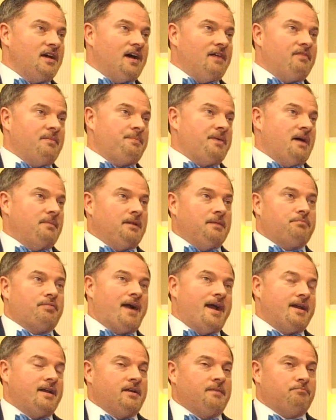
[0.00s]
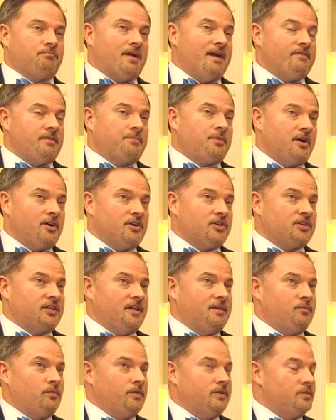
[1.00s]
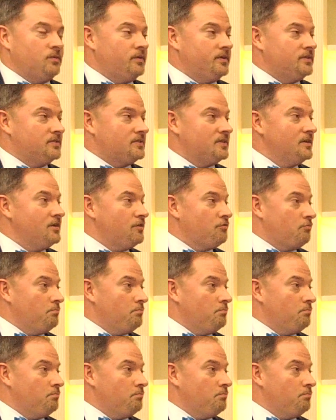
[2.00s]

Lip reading: of a public-private partnership was